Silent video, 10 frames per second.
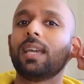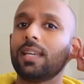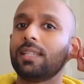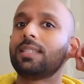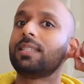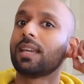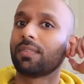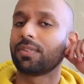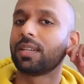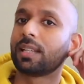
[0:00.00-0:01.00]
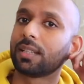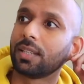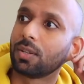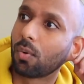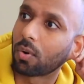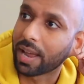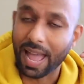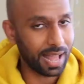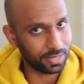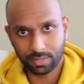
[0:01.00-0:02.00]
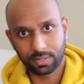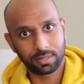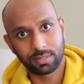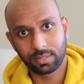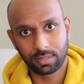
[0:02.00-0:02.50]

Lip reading: is definitely, or has